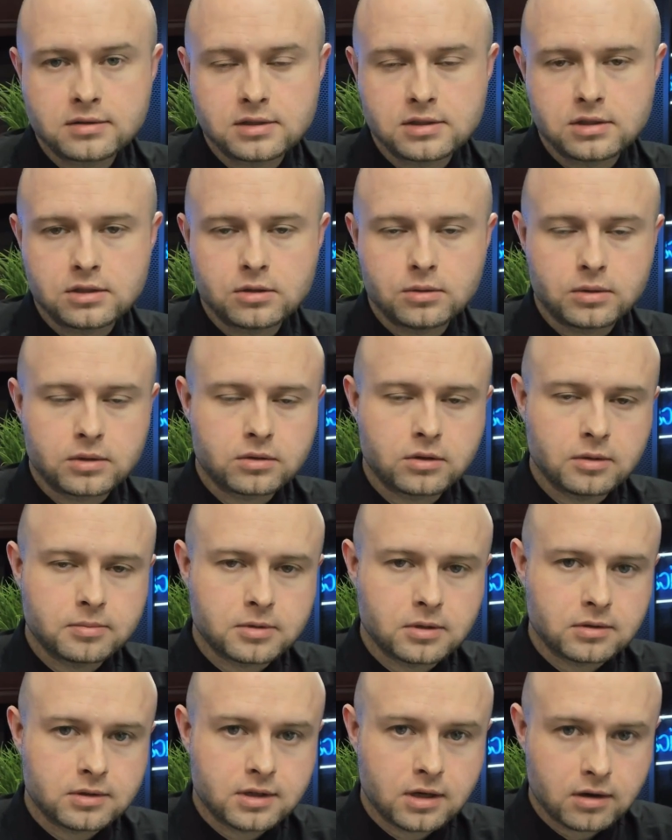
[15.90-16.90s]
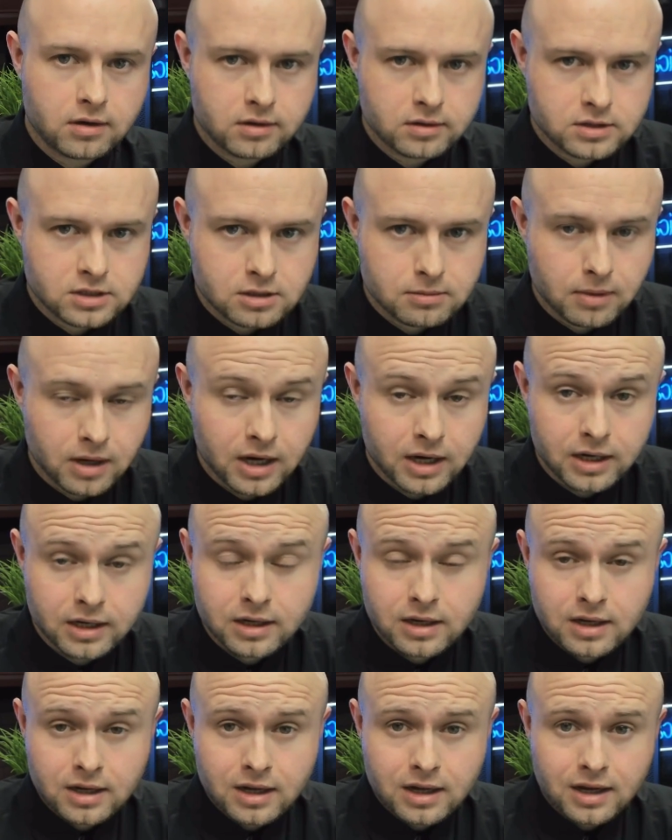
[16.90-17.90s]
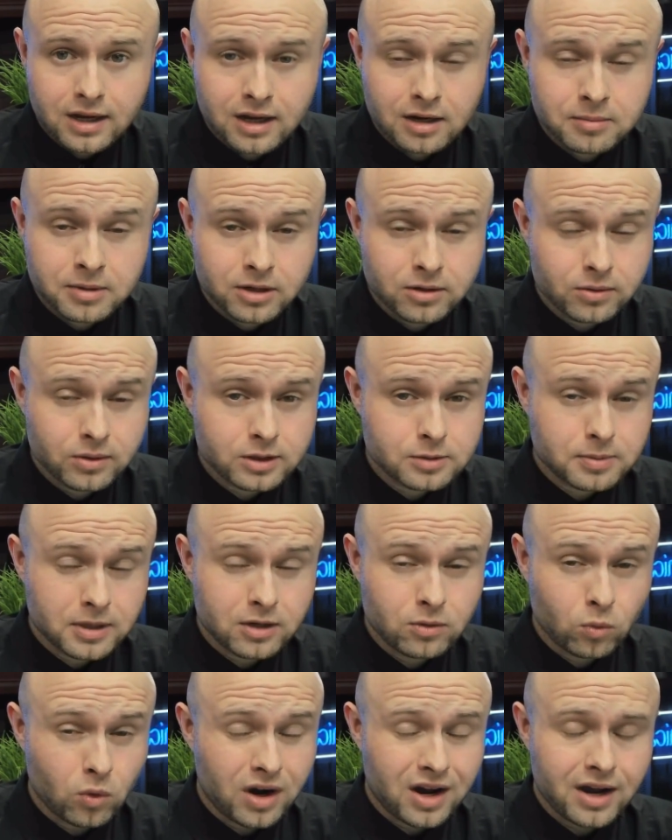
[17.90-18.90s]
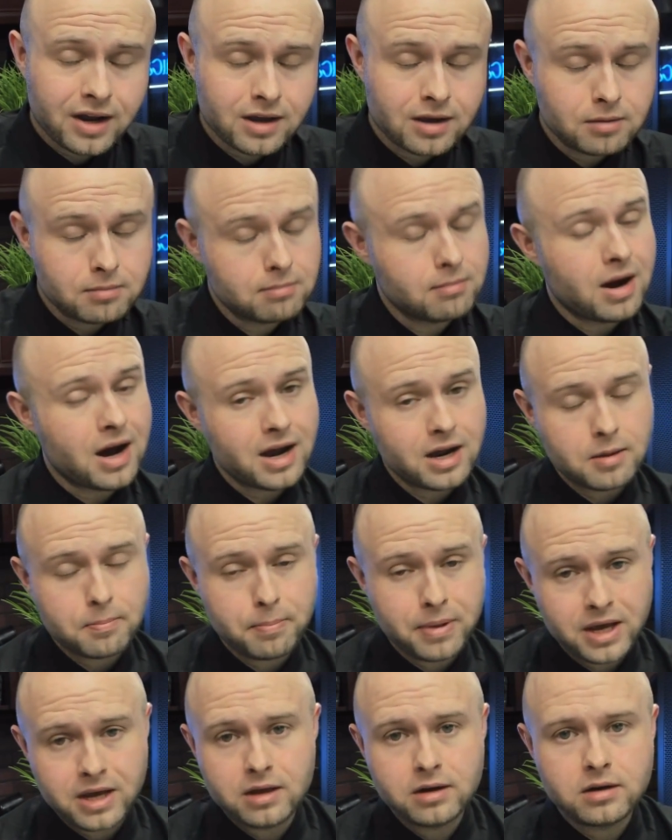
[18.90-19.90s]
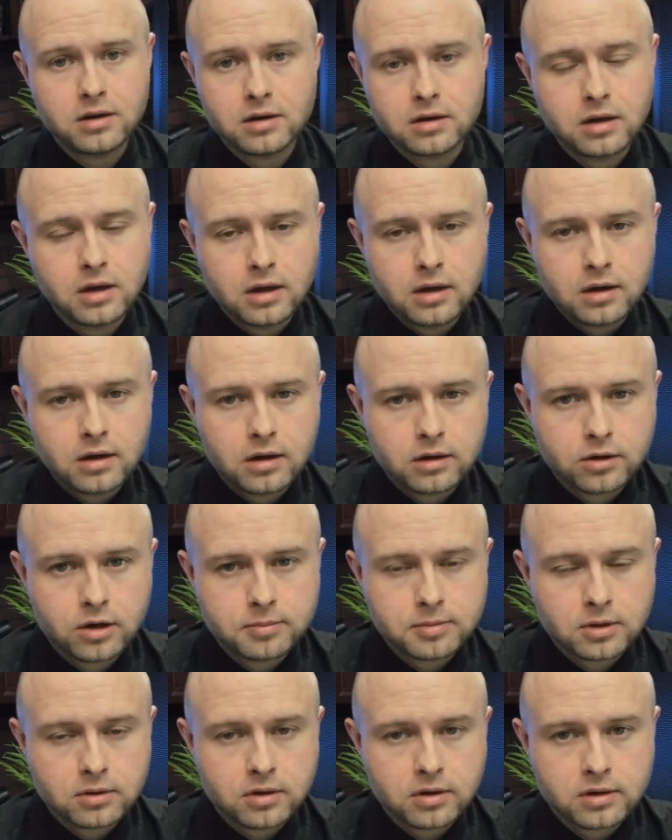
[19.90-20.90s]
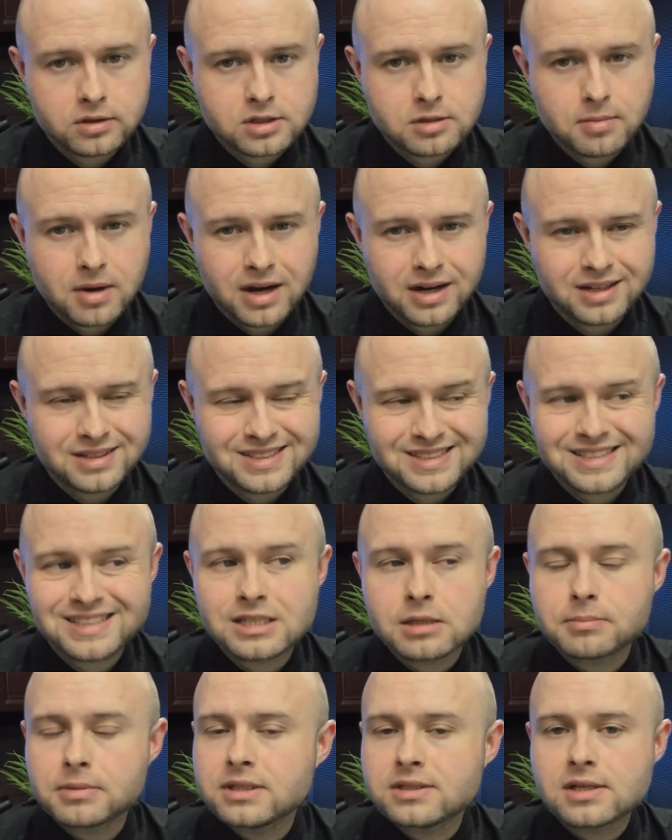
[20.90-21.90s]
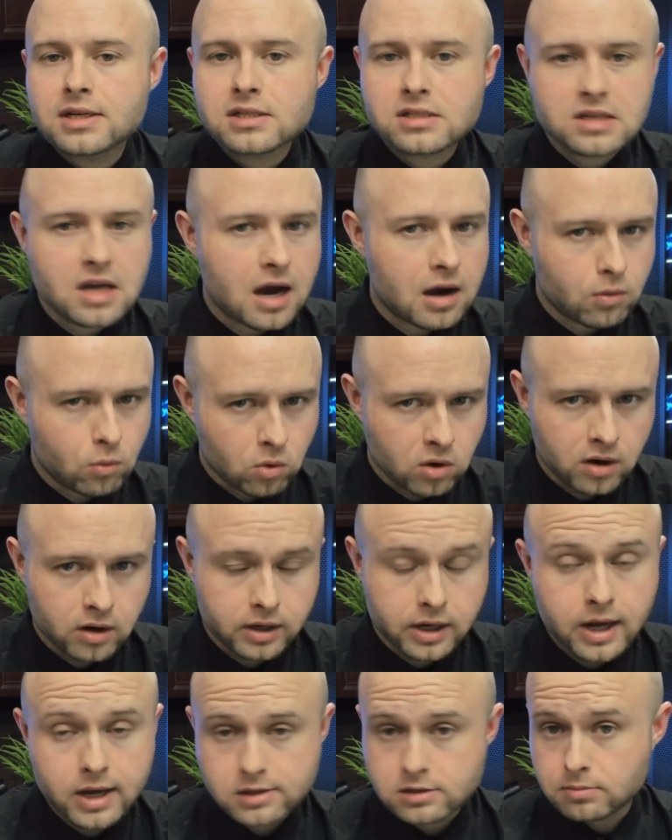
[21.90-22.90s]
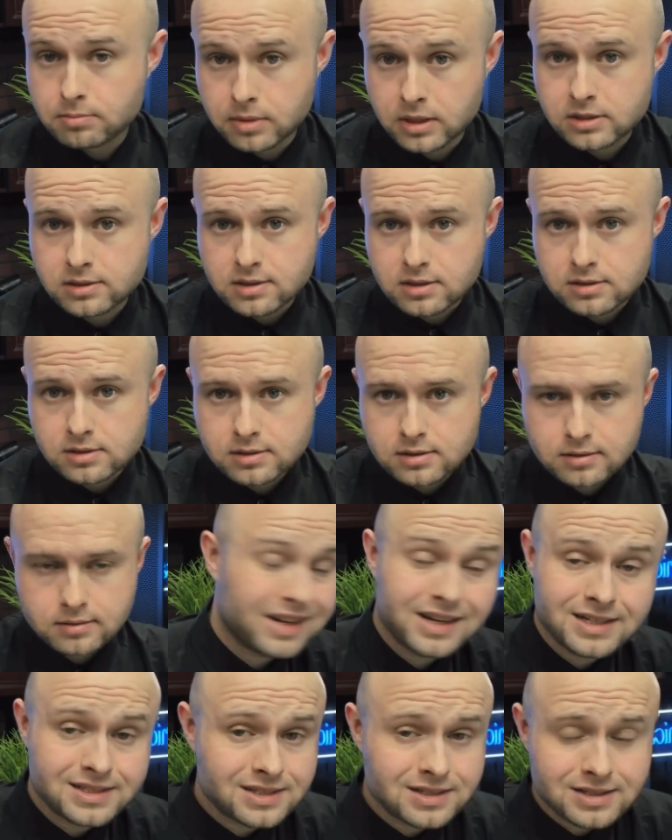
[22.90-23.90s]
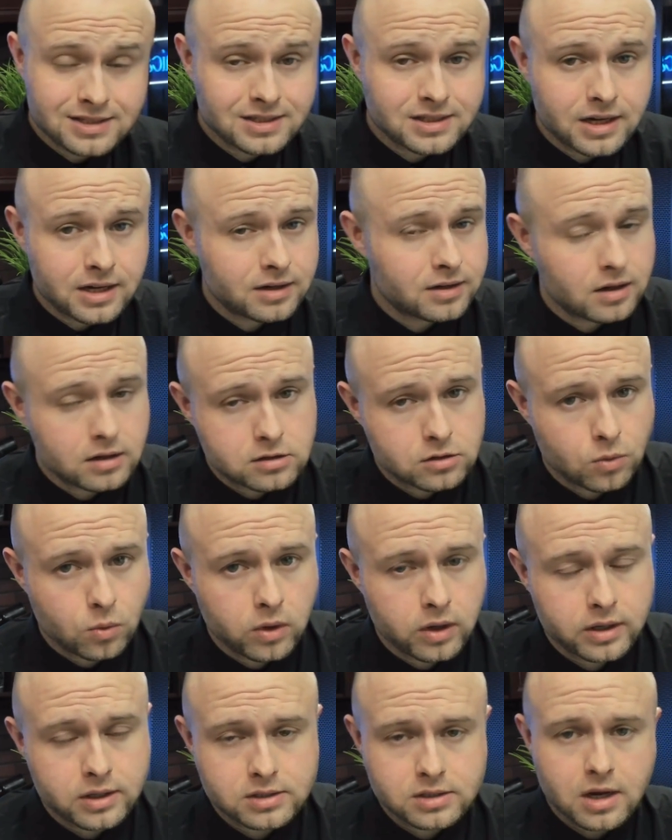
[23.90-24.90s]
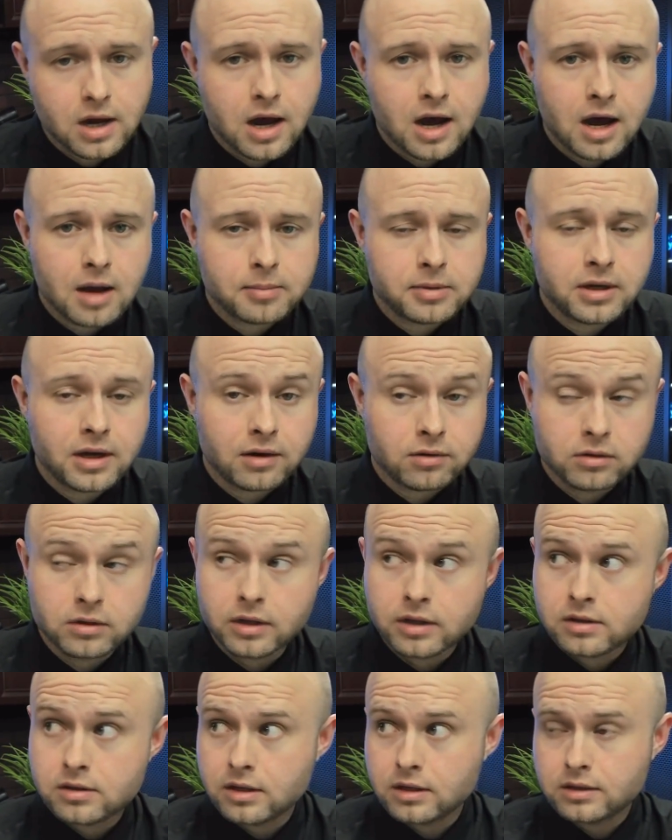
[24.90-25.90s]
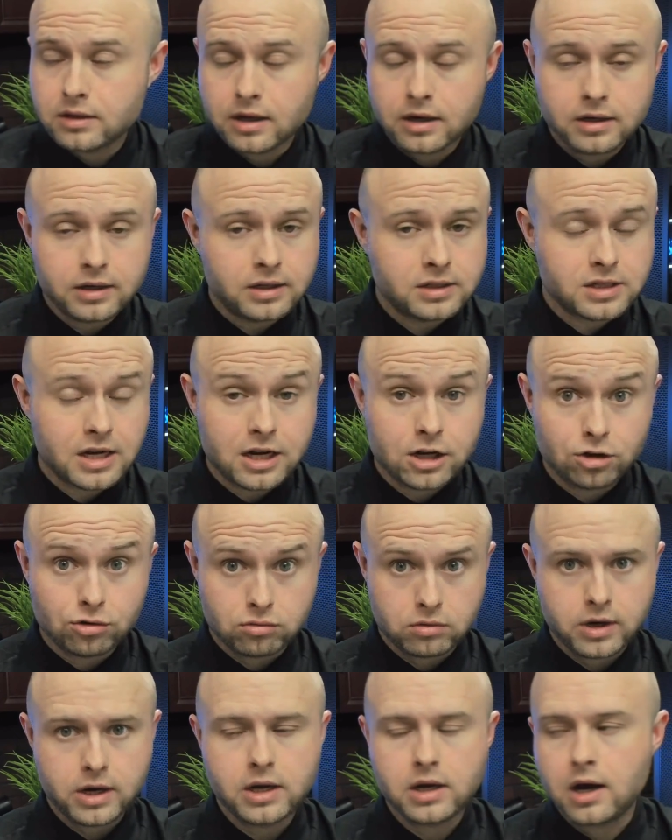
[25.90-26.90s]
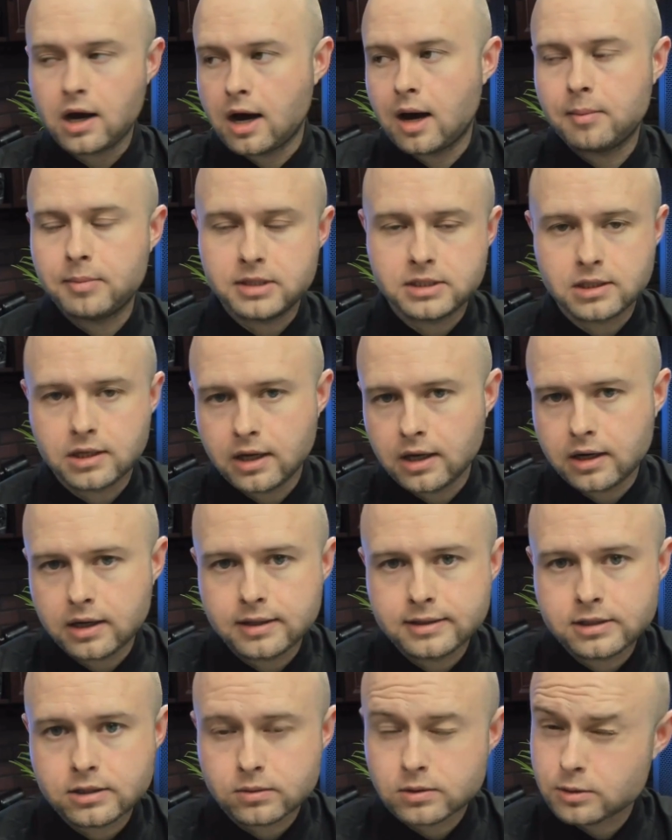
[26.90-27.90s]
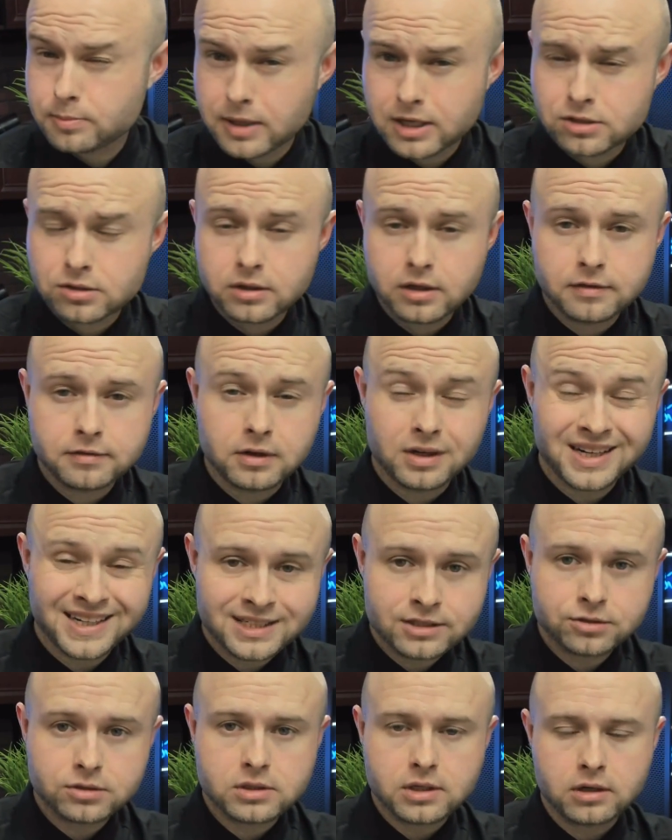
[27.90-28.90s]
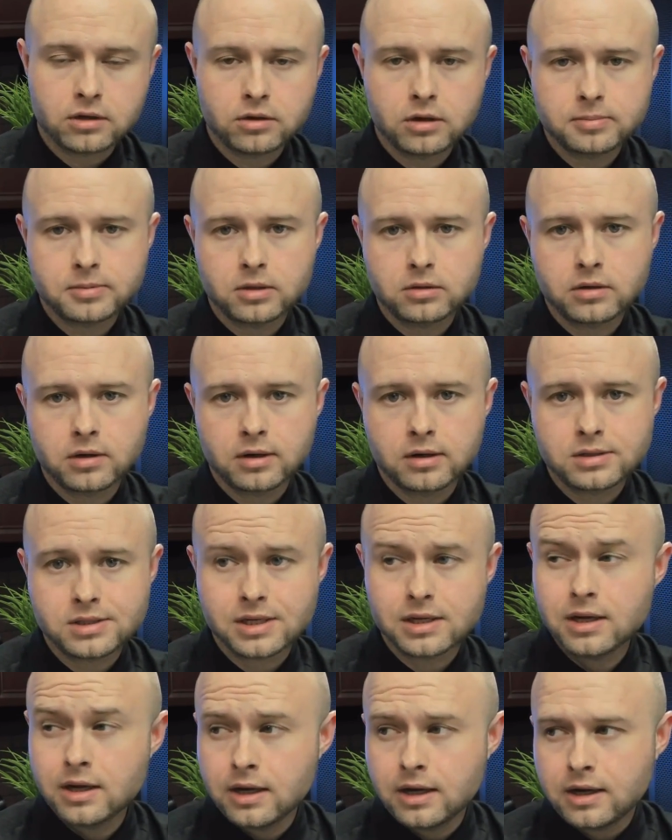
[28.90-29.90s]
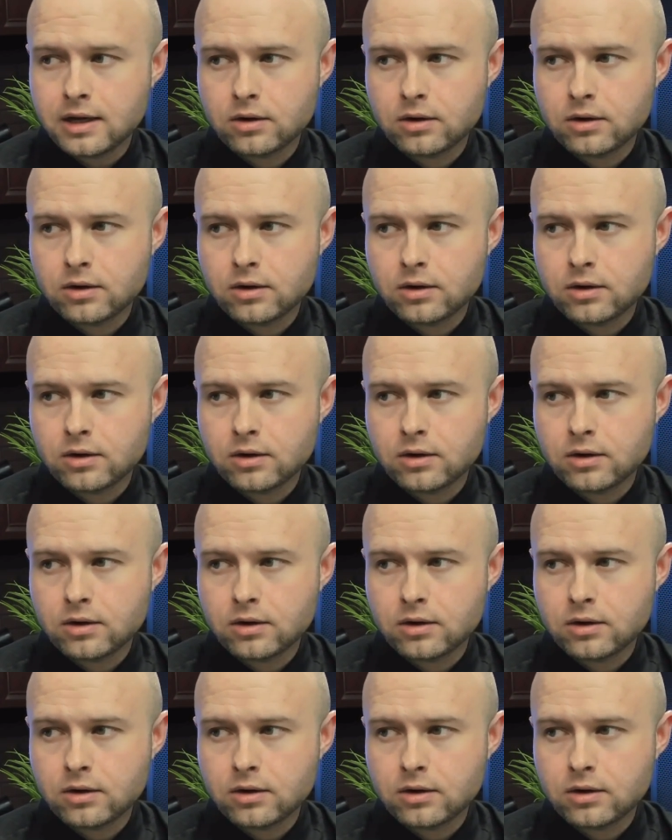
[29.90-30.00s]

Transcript: to do with cryptocurrency mining, and I'm here to explain why, in my opinion, cryptocurrency mining just simply does not work as a business. That isn't to say it doesn't work as a hobby. I really think that it is a great hobby to get into, especially if you're interested in cryptocurrency.